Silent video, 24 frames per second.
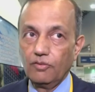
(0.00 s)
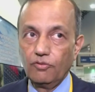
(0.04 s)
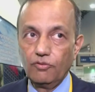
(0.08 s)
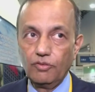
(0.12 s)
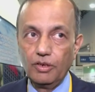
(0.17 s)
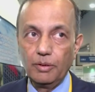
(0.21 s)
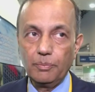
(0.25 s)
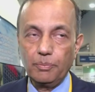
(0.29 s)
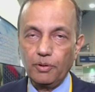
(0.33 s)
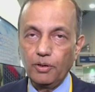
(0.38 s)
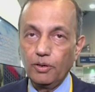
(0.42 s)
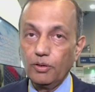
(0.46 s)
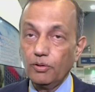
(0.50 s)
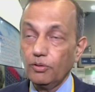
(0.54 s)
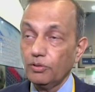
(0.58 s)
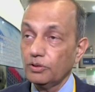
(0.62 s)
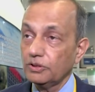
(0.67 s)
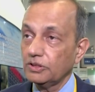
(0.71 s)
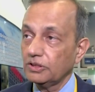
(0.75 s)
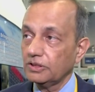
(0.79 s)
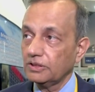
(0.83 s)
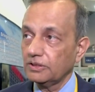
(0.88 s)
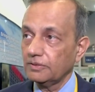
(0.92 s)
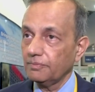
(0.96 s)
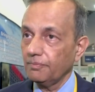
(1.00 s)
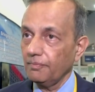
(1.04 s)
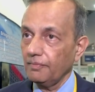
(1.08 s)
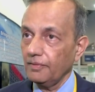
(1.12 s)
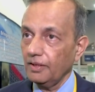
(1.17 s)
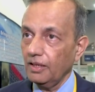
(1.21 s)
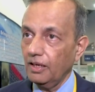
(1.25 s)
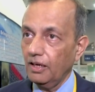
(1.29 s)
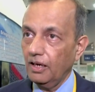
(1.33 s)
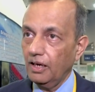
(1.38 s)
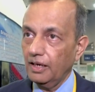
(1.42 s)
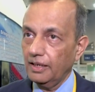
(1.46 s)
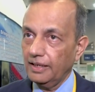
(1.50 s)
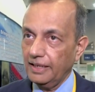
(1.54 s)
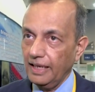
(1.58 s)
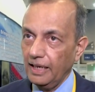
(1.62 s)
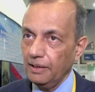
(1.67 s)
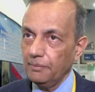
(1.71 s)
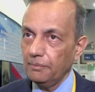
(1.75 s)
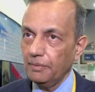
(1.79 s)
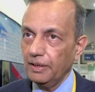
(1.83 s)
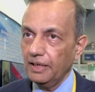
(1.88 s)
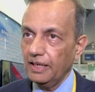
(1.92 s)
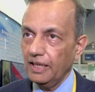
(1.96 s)
We produce uh,
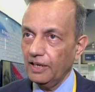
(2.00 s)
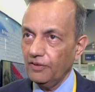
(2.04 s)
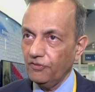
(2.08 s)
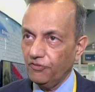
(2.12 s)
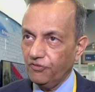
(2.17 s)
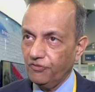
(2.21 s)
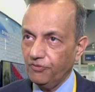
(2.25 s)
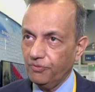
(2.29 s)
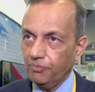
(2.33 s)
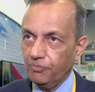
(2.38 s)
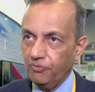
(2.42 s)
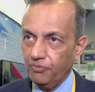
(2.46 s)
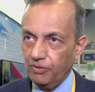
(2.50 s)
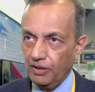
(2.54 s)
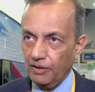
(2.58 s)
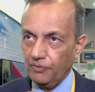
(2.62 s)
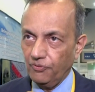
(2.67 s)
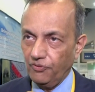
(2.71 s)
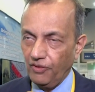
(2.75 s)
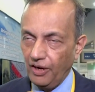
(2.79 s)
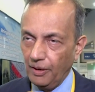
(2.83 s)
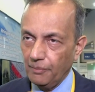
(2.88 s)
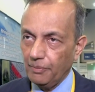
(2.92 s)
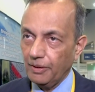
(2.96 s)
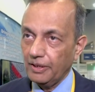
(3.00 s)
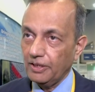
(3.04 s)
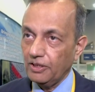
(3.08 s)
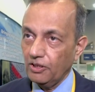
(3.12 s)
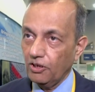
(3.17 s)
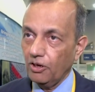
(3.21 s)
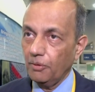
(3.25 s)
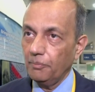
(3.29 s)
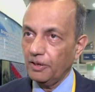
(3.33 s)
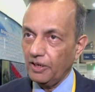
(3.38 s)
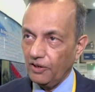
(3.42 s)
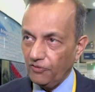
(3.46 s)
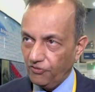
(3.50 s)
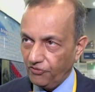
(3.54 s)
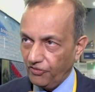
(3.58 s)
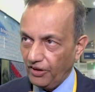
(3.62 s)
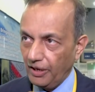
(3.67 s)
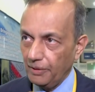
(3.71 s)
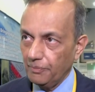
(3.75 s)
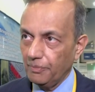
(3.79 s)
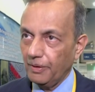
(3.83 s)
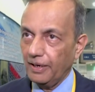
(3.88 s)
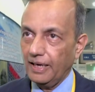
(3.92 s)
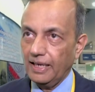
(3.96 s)
10 million fiber kilometer of
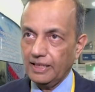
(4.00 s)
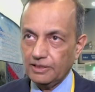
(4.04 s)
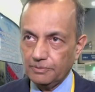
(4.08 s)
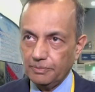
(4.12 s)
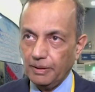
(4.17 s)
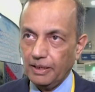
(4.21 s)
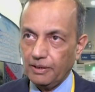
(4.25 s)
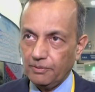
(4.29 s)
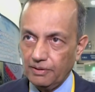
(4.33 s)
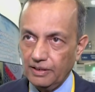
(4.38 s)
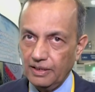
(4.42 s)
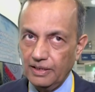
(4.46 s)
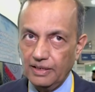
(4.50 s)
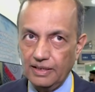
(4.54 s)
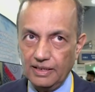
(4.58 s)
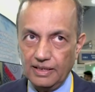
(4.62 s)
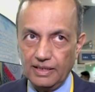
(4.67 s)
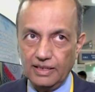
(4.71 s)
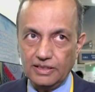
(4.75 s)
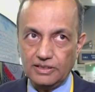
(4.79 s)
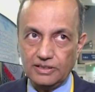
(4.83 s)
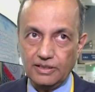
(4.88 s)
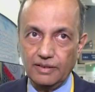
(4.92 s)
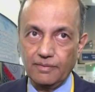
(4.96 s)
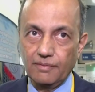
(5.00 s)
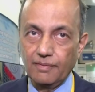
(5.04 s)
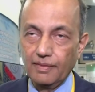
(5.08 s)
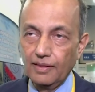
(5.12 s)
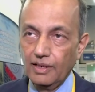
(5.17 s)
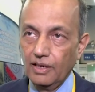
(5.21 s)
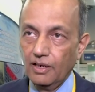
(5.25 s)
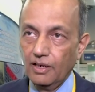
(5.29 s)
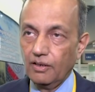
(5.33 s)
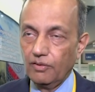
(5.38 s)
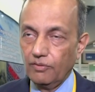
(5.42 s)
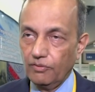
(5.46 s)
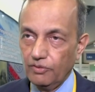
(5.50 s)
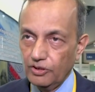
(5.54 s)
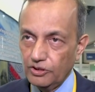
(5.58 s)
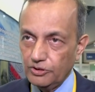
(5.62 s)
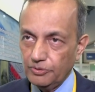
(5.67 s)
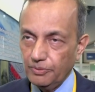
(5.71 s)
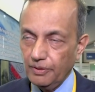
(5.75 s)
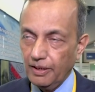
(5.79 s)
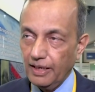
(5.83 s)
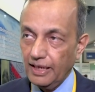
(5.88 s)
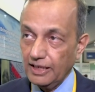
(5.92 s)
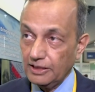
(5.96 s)
fiber as backward integration
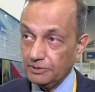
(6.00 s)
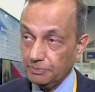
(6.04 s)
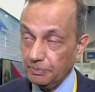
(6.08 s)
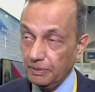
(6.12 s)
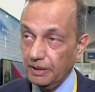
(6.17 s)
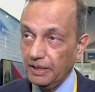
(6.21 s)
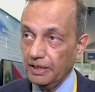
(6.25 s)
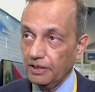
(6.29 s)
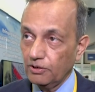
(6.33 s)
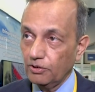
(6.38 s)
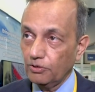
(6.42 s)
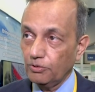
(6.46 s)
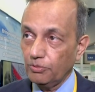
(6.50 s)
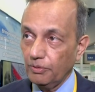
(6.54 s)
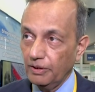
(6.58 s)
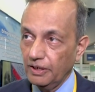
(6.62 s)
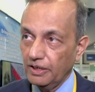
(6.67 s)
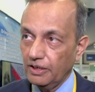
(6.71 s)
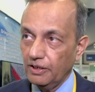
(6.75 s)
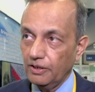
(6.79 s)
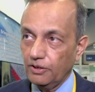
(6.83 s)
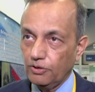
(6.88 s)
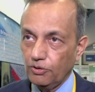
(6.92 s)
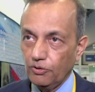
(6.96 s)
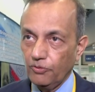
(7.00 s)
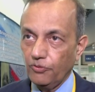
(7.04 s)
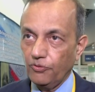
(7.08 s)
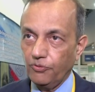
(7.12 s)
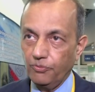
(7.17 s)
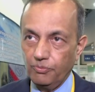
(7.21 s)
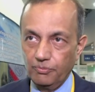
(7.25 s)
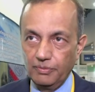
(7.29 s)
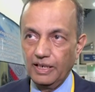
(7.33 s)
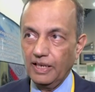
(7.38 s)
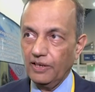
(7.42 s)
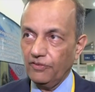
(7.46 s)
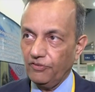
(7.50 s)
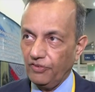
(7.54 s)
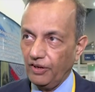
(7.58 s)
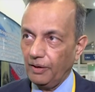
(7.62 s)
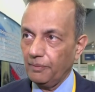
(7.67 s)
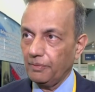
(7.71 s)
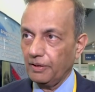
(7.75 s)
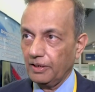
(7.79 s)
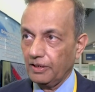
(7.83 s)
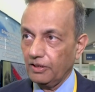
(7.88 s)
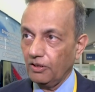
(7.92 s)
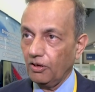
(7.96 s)
which we are expanding to 22 million
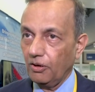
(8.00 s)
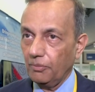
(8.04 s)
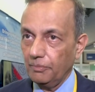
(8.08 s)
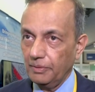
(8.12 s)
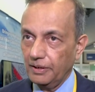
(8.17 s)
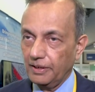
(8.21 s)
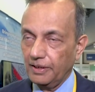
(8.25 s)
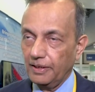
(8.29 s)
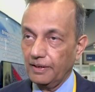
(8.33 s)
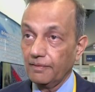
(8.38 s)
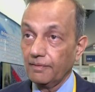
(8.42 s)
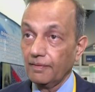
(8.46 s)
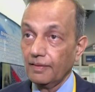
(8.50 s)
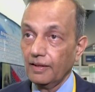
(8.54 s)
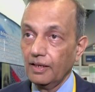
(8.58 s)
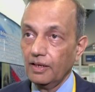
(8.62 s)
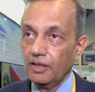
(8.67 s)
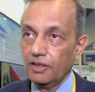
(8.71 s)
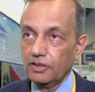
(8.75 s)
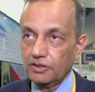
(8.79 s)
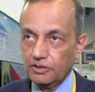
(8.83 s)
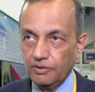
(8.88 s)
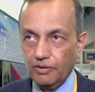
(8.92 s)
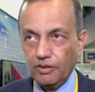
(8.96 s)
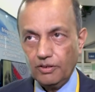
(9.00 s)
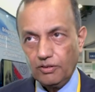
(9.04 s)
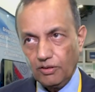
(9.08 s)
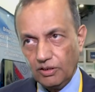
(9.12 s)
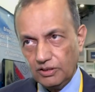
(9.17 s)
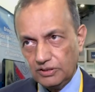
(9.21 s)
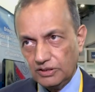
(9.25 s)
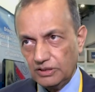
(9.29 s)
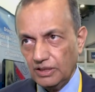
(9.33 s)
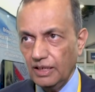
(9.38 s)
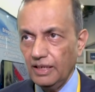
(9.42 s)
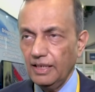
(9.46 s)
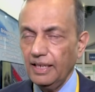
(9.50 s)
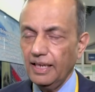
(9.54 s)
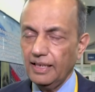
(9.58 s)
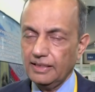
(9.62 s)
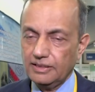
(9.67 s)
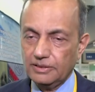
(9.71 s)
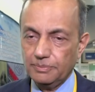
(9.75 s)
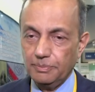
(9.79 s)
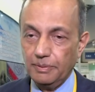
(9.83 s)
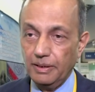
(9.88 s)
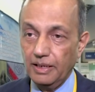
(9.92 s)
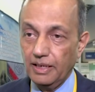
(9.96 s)
fiber kilometer. So we're constantly
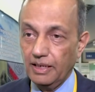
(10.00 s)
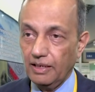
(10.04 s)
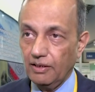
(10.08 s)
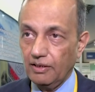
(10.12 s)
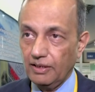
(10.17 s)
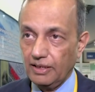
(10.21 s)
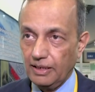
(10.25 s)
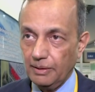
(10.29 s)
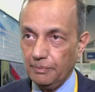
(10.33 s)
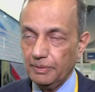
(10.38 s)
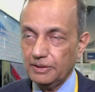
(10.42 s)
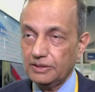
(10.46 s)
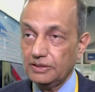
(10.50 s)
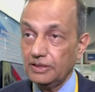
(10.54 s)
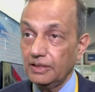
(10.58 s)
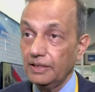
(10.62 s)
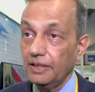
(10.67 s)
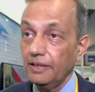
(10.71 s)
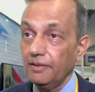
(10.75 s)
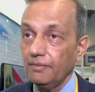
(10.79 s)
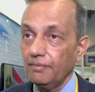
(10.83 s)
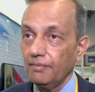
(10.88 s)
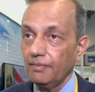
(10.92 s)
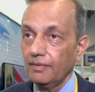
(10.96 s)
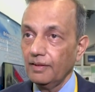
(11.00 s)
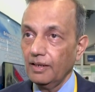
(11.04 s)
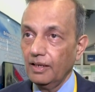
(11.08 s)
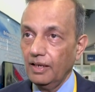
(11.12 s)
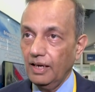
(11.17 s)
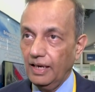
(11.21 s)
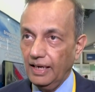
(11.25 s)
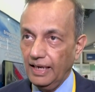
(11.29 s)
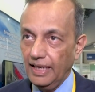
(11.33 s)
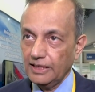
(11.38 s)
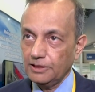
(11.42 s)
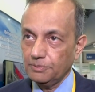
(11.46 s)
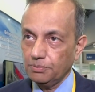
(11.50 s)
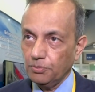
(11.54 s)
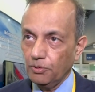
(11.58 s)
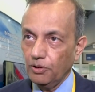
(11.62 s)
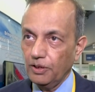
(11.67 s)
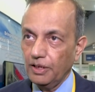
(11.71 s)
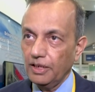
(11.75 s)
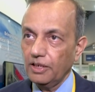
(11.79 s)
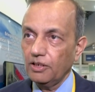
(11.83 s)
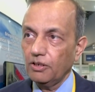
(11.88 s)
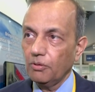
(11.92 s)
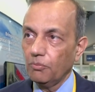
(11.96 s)
expanding our capacity and
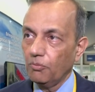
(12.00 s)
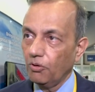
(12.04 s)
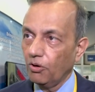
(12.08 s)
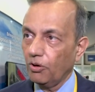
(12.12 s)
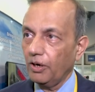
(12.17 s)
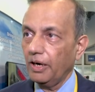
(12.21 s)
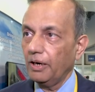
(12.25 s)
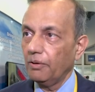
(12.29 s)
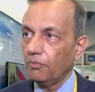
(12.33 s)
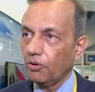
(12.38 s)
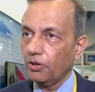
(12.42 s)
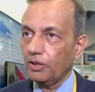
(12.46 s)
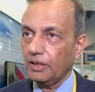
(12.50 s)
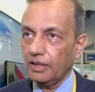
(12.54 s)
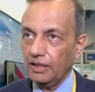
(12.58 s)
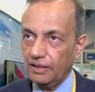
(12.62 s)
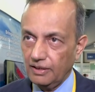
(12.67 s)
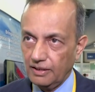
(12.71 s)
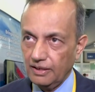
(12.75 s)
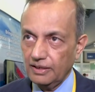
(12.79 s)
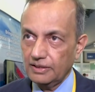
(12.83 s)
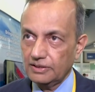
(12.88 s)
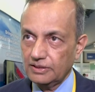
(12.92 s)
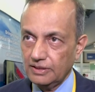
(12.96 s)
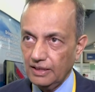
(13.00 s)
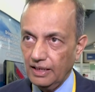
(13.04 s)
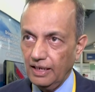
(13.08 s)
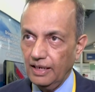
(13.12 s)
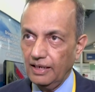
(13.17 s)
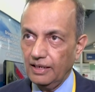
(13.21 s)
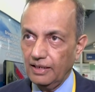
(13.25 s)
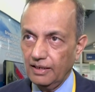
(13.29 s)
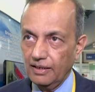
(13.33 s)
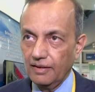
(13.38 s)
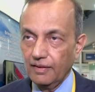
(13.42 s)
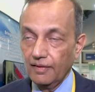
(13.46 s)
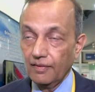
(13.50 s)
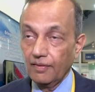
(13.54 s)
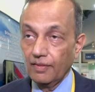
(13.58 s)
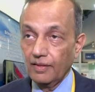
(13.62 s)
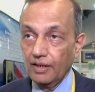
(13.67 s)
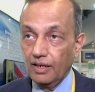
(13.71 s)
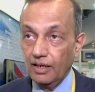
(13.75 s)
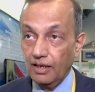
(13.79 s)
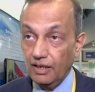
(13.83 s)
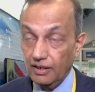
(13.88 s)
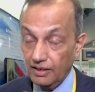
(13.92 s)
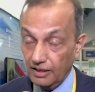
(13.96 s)
exporting to more and more countries and
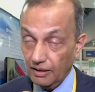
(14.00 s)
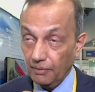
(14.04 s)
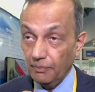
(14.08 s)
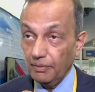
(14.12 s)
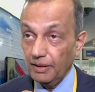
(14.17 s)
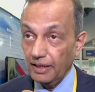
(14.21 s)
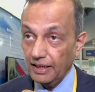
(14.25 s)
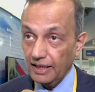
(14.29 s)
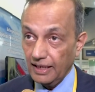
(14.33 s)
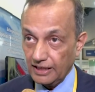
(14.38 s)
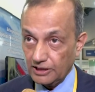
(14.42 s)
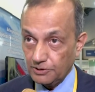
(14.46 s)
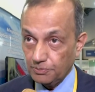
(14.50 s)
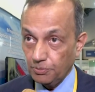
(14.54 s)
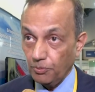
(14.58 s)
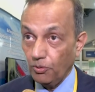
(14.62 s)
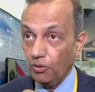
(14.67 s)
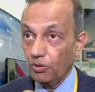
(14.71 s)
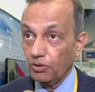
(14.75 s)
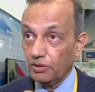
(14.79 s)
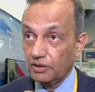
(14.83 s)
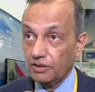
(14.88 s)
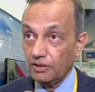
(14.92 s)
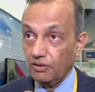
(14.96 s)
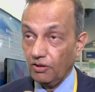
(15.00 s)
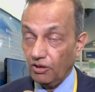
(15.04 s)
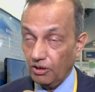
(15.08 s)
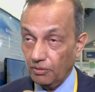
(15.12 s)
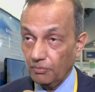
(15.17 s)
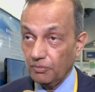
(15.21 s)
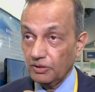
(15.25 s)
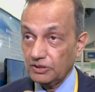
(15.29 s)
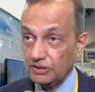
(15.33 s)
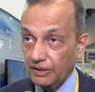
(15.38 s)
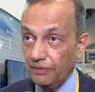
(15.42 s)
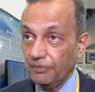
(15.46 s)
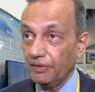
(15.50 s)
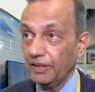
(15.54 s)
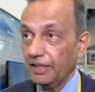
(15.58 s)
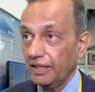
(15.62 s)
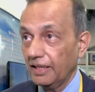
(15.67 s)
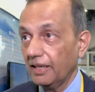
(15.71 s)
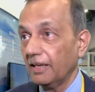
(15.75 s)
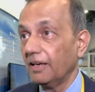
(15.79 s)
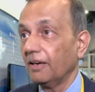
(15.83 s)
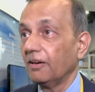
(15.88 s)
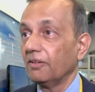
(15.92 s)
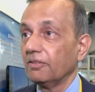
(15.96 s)
doubling export almost every
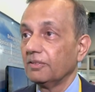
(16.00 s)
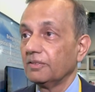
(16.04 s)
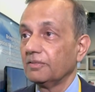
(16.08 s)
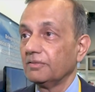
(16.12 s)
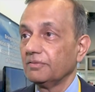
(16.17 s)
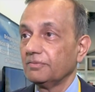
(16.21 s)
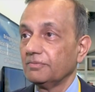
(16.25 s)
year now.